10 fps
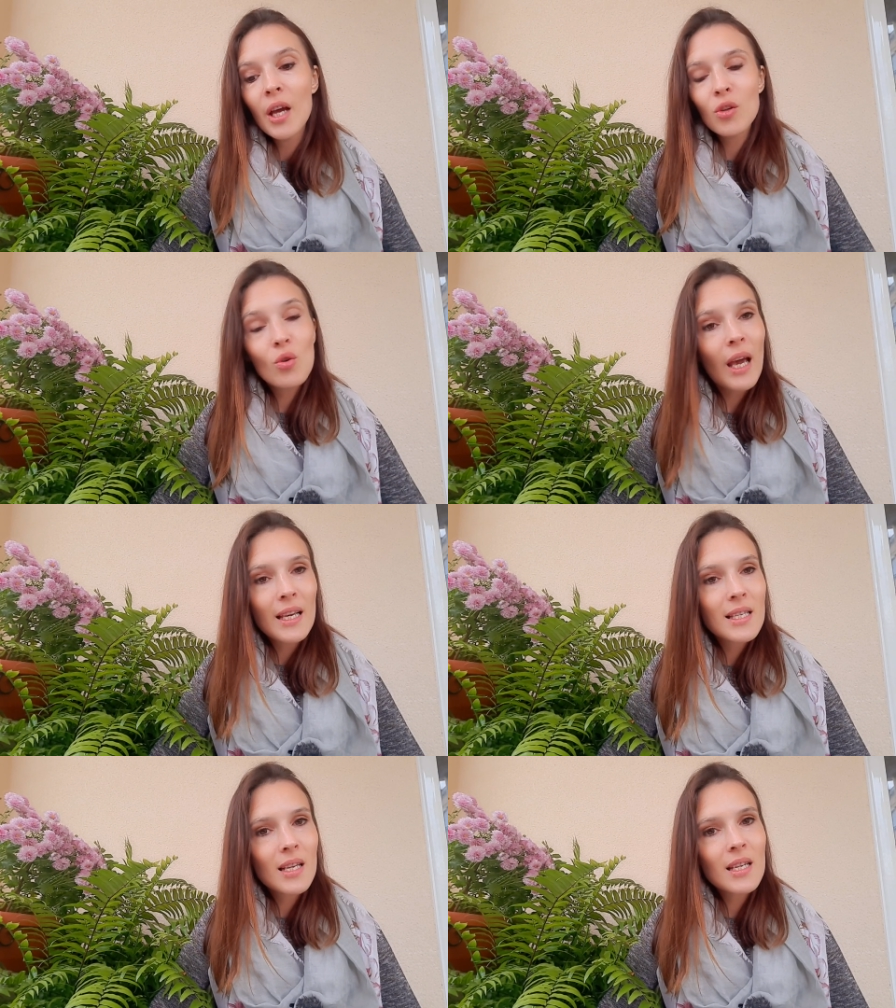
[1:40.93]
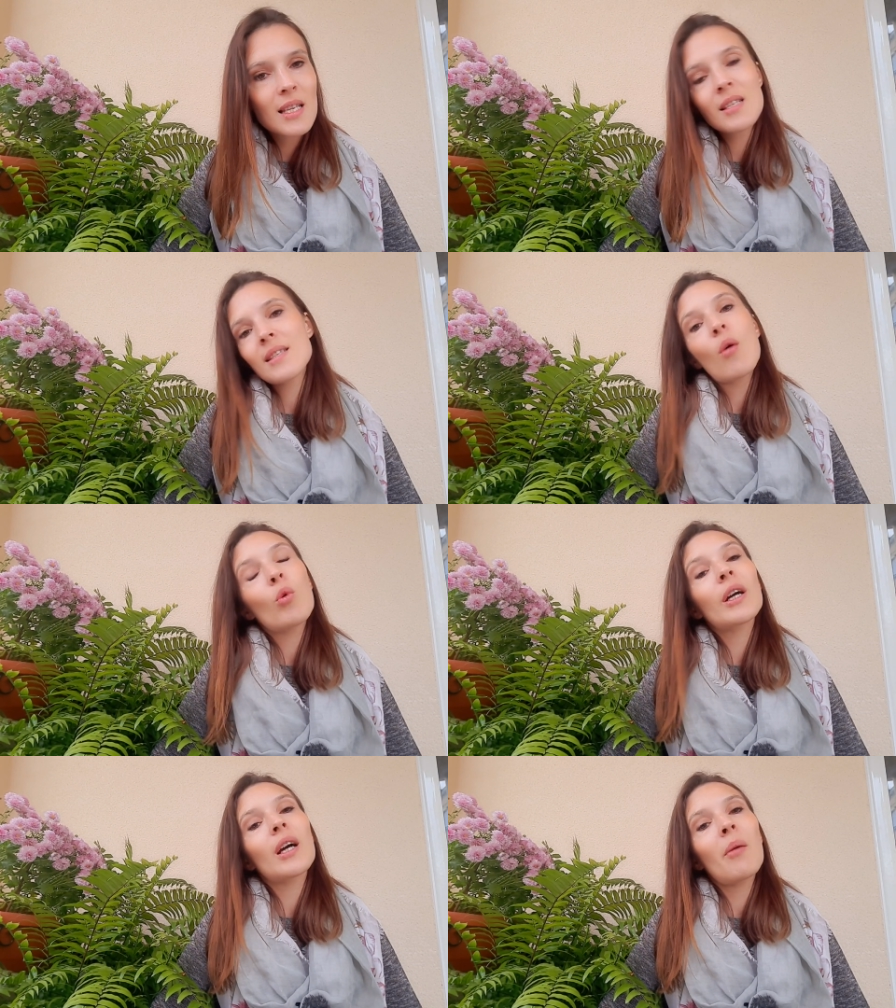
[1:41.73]
UK citizens that
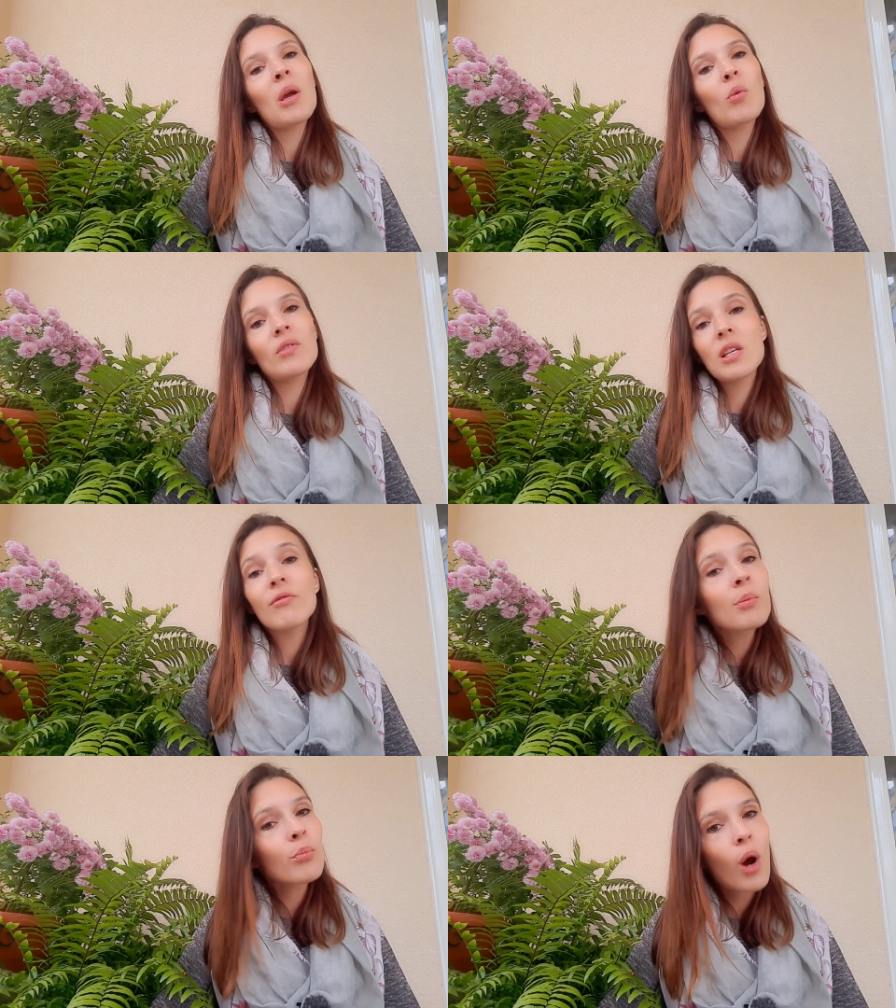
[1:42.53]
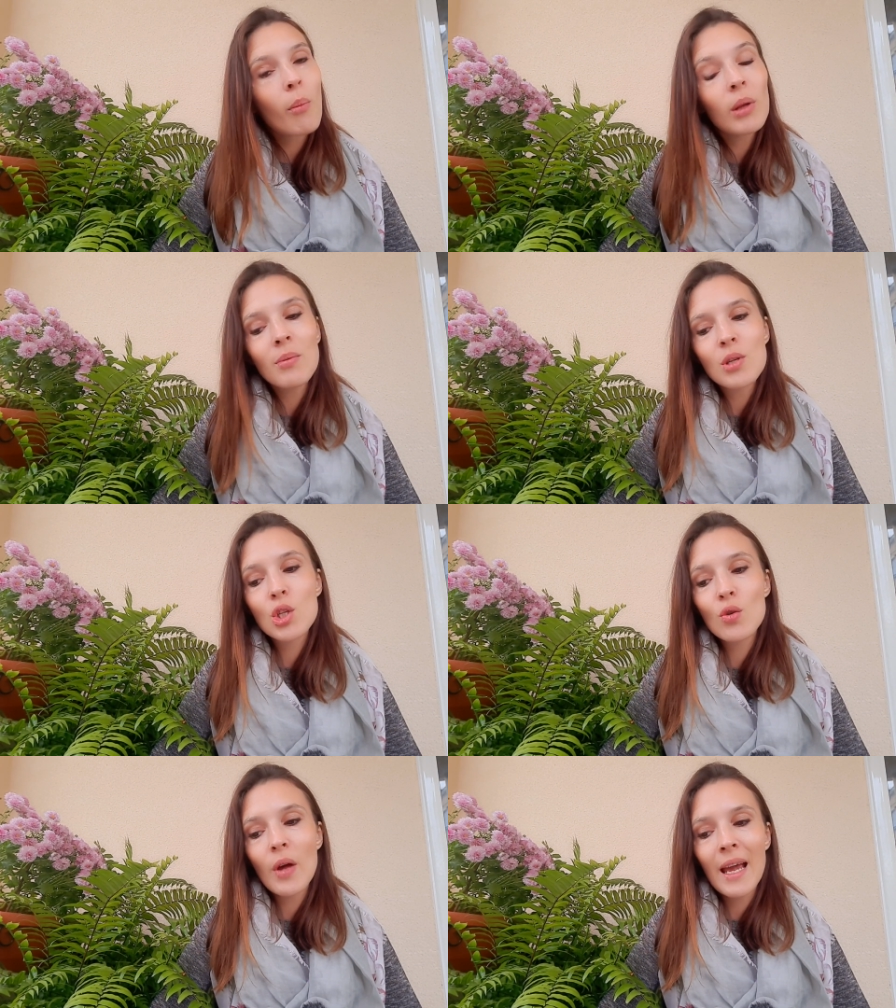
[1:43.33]
were coming with different problems
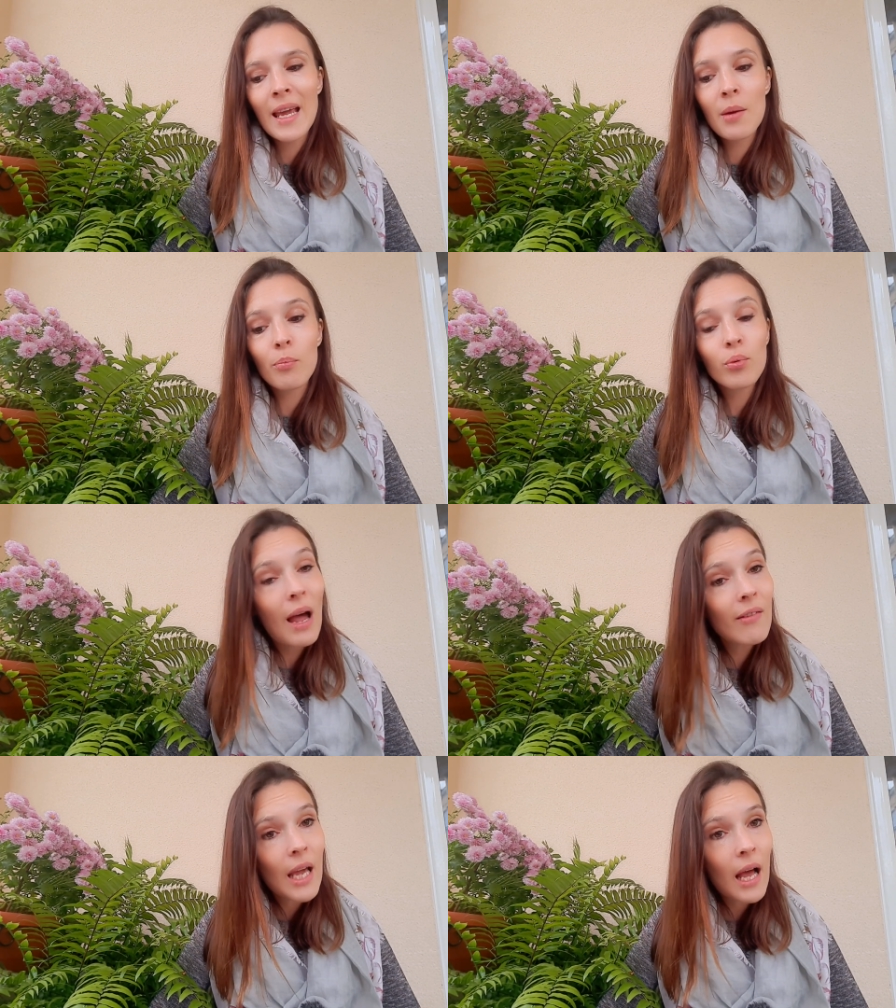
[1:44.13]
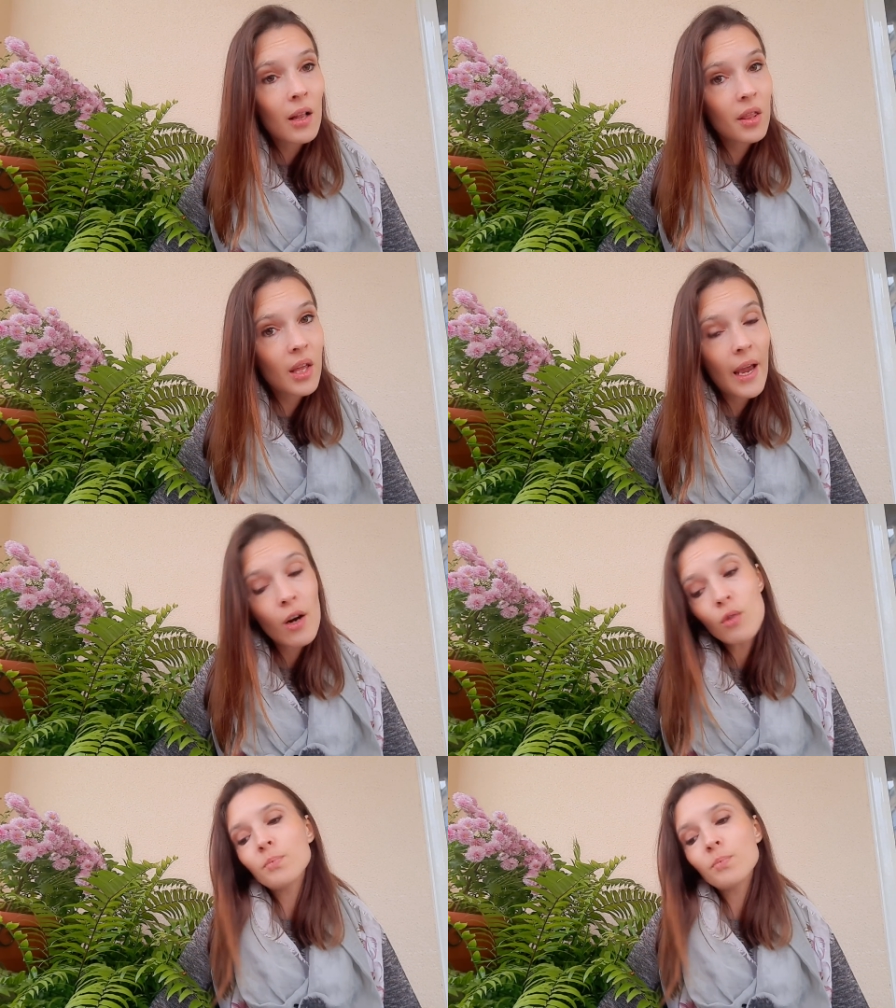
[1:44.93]
to a private healthcare.